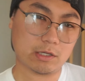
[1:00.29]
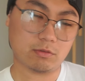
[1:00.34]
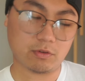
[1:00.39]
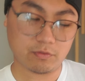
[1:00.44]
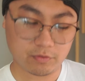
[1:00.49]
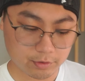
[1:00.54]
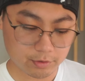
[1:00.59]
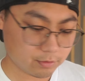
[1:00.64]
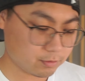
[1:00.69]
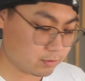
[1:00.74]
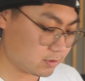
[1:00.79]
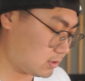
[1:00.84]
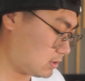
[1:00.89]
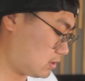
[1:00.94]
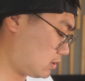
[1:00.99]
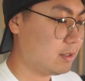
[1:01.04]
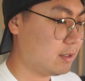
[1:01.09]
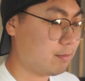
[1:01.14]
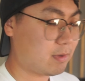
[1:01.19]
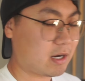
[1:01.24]
reviews.
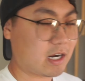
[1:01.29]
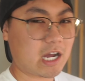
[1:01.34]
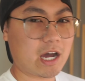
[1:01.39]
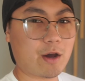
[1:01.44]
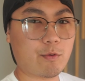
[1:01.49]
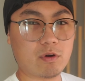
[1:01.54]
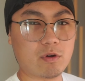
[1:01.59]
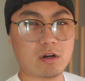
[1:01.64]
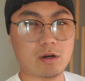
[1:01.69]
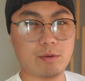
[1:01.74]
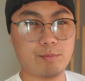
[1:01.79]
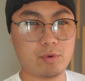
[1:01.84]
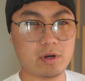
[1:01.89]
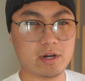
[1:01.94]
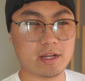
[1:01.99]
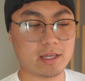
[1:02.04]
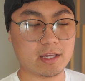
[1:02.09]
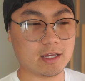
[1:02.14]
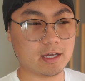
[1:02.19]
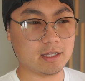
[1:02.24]
But I kind of wanted to
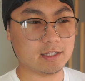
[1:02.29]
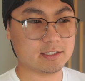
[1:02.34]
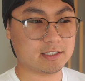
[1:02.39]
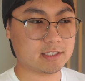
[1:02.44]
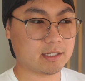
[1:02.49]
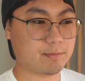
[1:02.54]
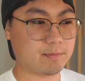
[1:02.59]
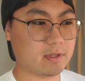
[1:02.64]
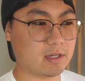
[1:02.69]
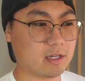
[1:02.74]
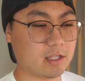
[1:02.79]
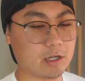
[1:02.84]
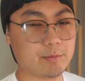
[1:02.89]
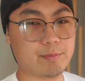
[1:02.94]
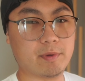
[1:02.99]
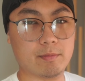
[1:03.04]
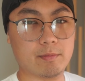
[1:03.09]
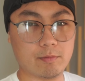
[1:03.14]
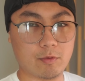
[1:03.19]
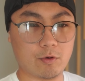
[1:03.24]
bring something a little
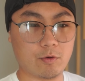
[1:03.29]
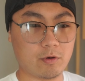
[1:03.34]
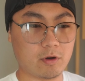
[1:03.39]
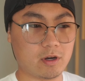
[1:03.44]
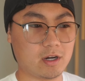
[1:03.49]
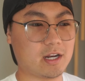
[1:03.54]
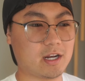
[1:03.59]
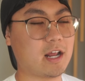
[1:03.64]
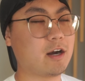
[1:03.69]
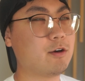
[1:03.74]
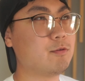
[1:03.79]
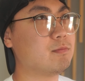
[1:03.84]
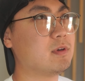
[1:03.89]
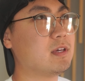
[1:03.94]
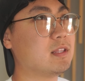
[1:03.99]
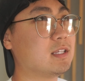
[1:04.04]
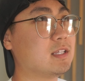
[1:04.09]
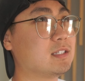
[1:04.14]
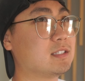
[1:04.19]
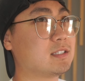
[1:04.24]
bit more, and I don't
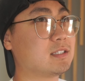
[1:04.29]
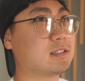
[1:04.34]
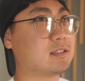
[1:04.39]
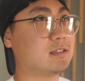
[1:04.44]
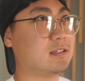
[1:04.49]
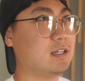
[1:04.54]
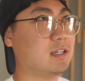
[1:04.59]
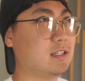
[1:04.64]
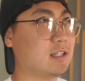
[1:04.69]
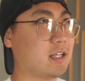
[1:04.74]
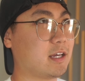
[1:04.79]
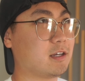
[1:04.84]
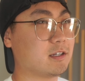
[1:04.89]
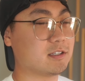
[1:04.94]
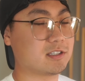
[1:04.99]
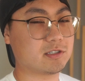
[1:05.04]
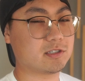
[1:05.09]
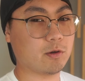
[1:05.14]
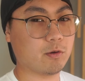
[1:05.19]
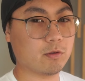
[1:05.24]
mean this in like a
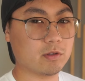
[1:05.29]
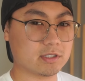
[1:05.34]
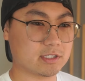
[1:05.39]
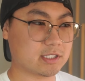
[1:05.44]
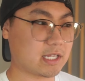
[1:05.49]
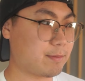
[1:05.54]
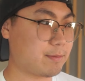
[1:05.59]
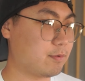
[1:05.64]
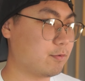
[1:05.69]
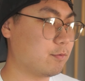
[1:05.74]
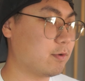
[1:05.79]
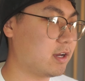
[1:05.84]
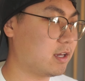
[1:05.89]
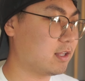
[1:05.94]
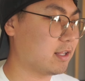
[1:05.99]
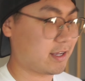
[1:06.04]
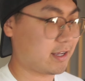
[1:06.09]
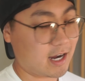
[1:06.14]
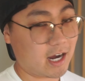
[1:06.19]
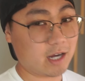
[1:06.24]
soulless type of way,
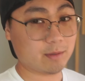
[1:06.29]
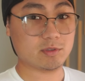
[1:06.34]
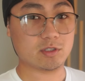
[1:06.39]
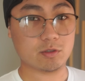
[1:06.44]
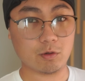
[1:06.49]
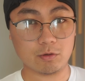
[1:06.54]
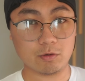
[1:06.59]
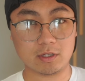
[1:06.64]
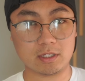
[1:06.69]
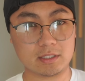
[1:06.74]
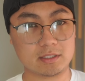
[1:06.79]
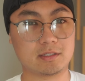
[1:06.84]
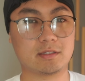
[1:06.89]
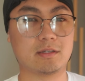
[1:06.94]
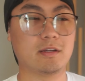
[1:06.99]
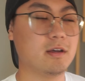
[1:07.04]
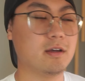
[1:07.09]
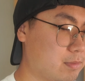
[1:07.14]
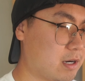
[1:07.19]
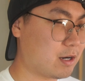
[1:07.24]
like I'm soulless,
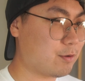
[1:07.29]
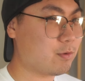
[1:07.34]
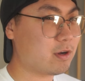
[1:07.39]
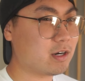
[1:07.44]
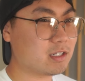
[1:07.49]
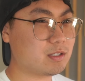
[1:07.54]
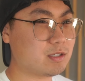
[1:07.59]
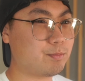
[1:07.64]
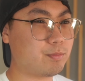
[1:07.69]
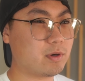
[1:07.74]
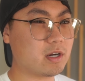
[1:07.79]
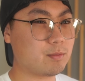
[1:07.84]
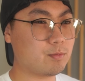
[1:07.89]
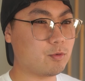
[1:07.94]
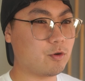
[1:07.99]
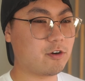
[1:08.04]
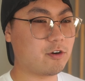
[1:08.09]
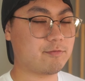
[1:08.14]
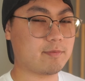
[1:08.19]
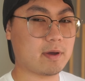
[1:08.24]
but I wanted to bring
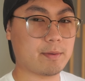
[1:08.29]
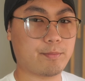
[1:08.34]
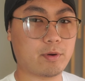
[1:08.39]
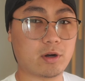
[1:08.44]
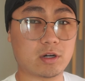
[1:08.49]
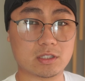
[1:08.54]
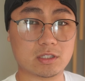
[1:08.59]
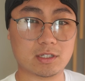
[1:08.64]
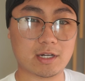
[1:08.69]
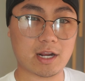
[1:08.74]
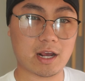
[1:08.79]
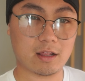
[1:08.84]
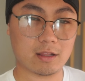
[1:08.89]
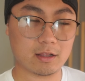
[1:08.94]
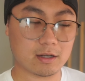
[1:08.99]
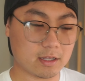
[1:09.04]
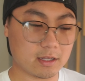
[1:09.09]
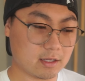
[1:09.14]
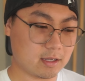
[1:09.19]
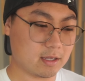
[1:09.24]
more of my
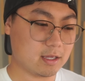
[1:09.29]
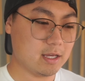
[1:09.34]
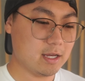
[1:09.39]
personality